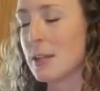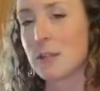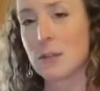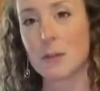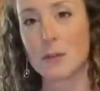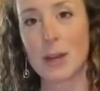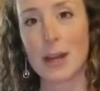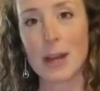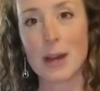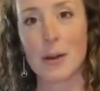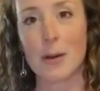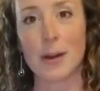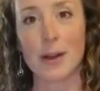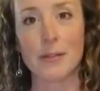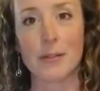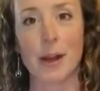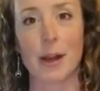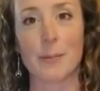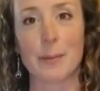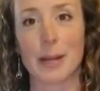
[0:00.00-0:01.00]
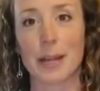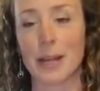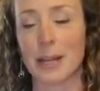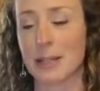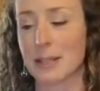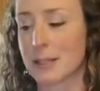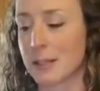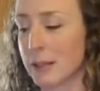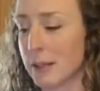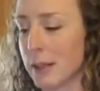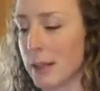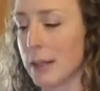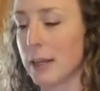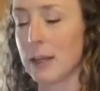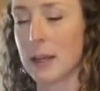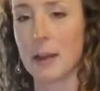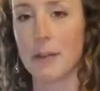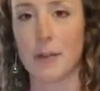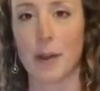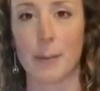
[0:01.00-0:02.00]
So now I've got my hands
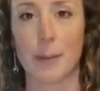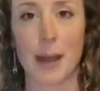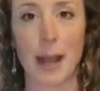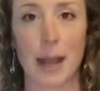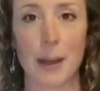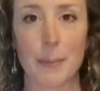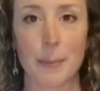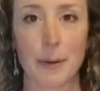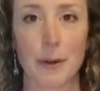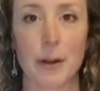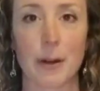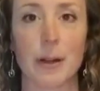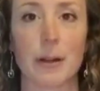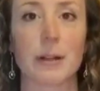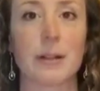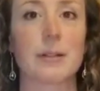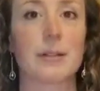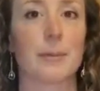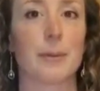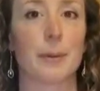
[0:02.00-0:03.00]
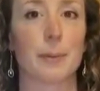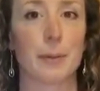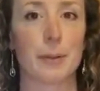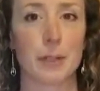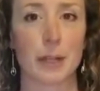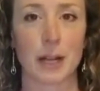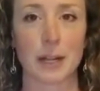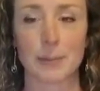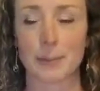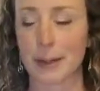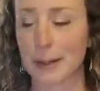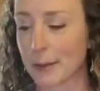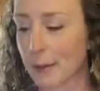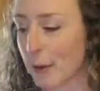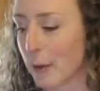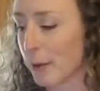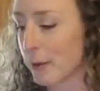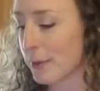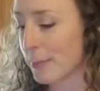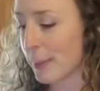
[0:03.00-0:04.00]
clean, I've got my apron on because I want to protect my
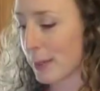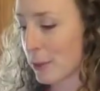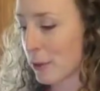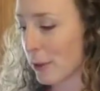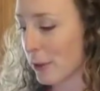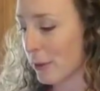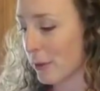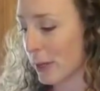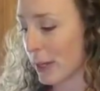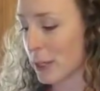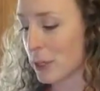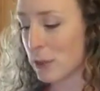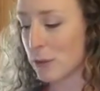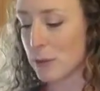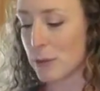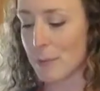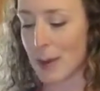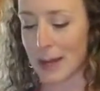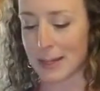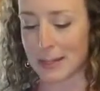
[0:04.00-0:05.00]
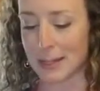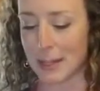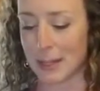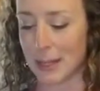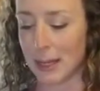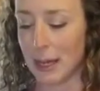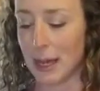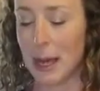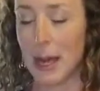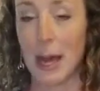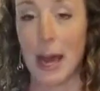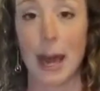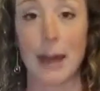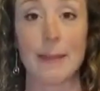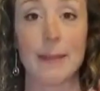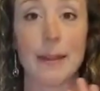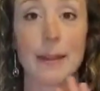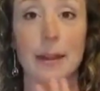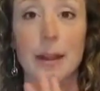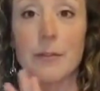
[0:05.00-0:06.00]
clothes, make sure I don't get too messy.
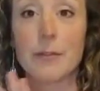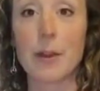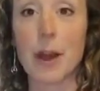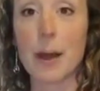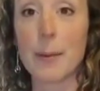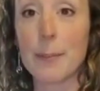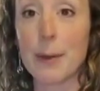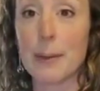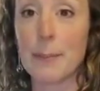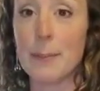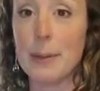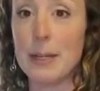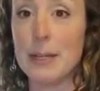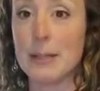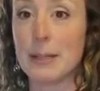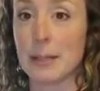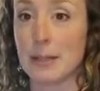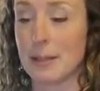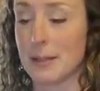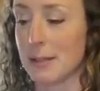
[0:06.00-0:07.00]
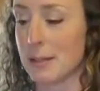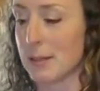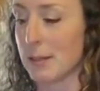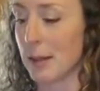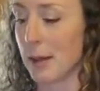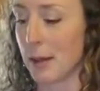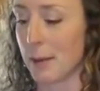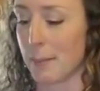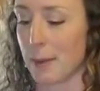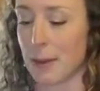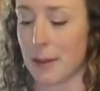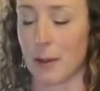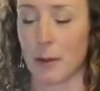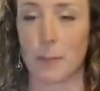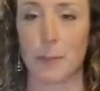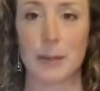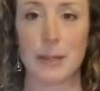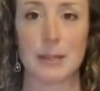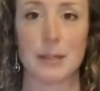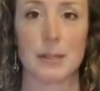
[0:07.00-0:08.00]
And then I've got my pizzas, uh, my
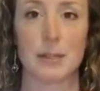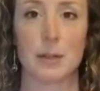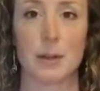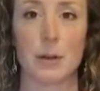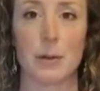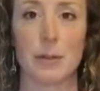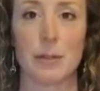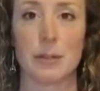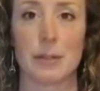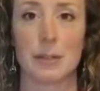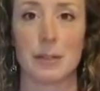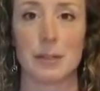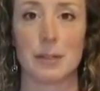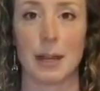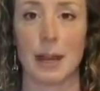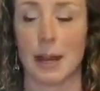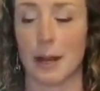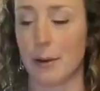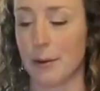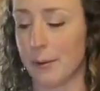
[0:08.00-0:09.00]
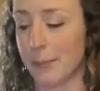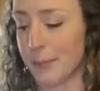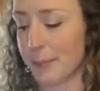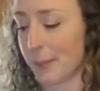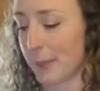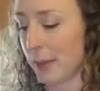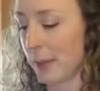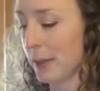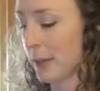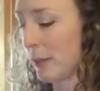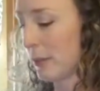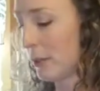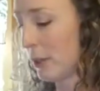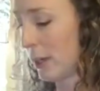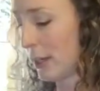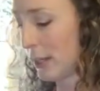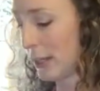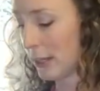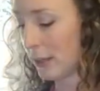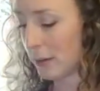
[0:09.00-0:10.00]
little pizza doughs set out, my
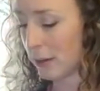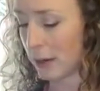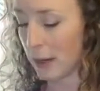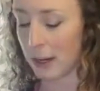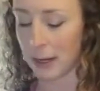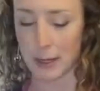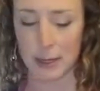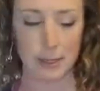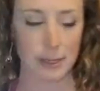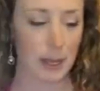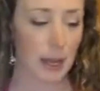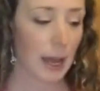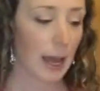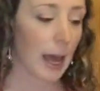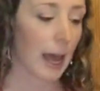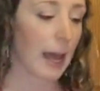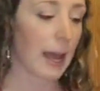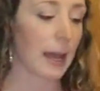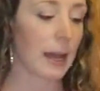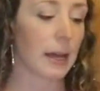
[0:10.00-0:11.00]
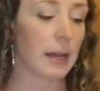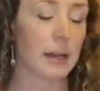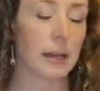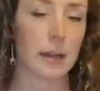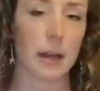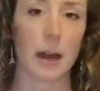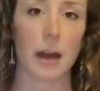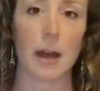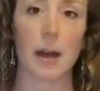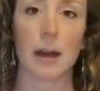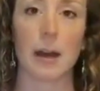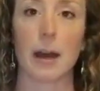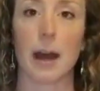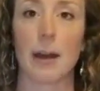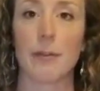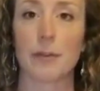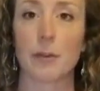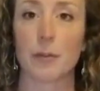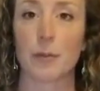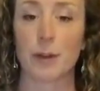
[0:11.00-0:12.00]
tiny little guys. And uh,
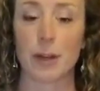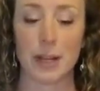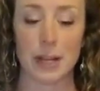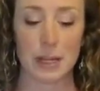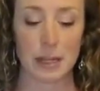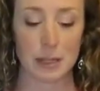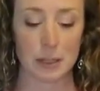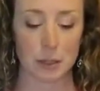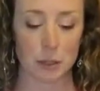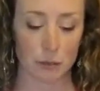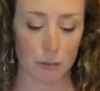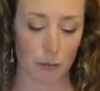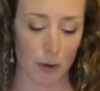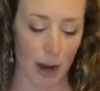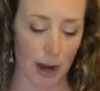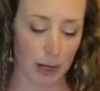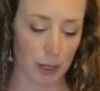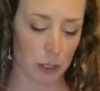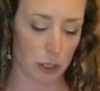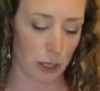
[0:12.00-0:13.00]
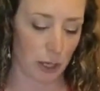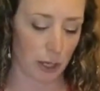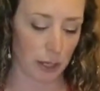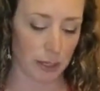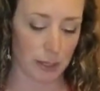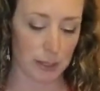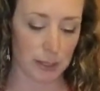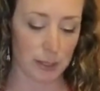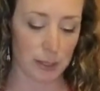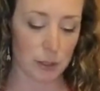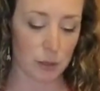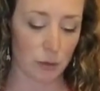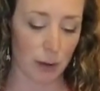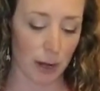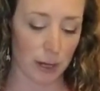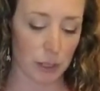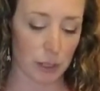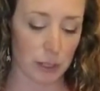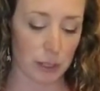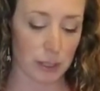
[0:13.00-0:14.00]
after reading the directions, the
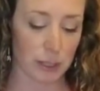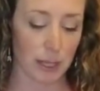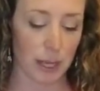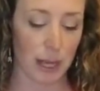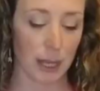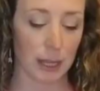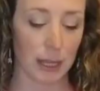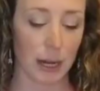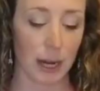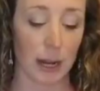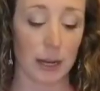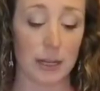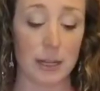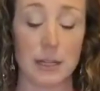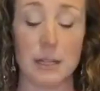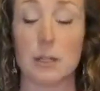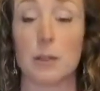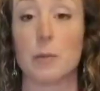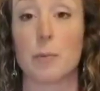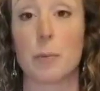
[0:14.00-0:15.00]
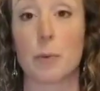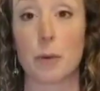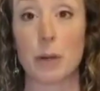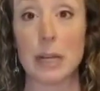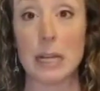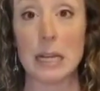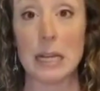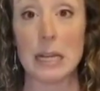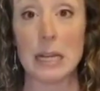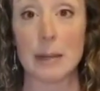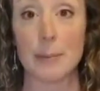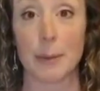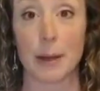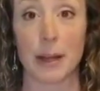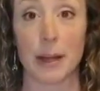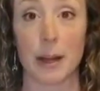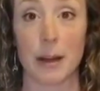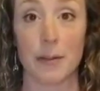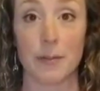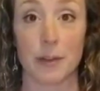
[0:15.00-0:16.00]
directions say that I need to preheat
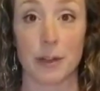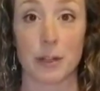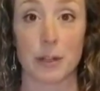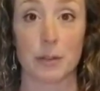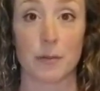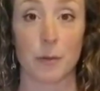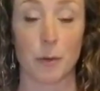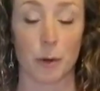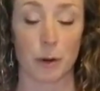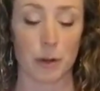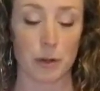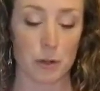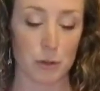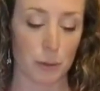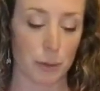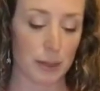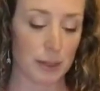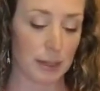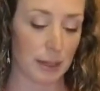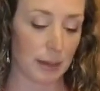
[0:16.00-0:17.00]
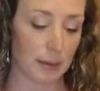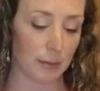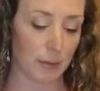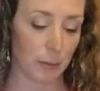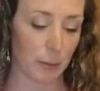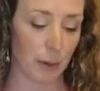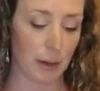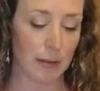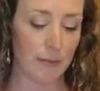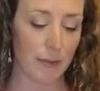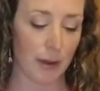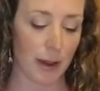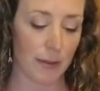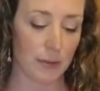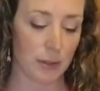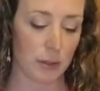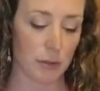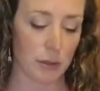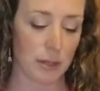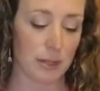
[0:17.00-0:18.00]
my oven to
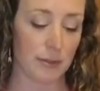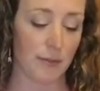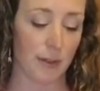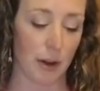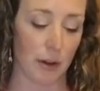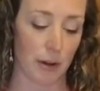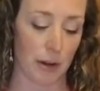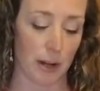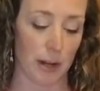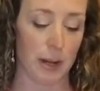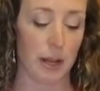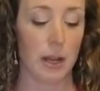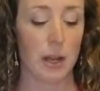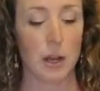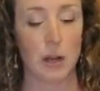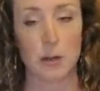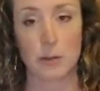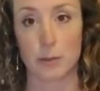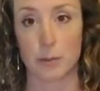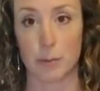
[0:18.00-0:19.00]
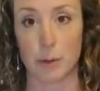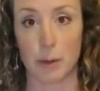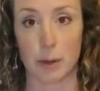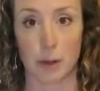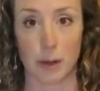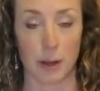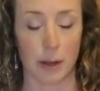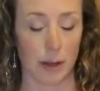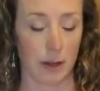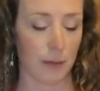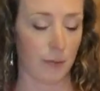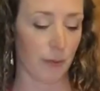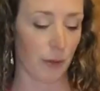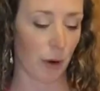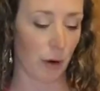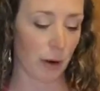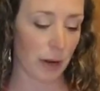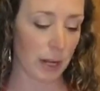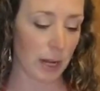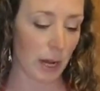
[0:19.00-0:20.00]
425 degrees Fahrenheit. So I've
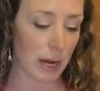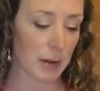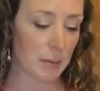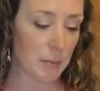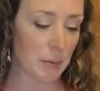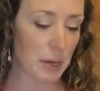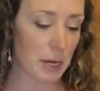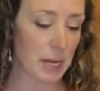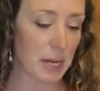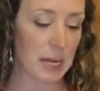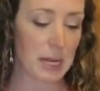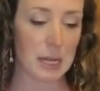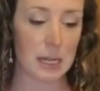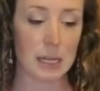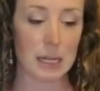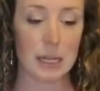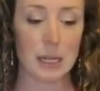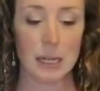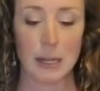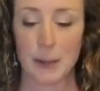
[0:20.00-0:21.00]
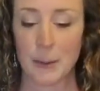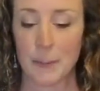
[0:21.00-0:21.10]
already got it preheated.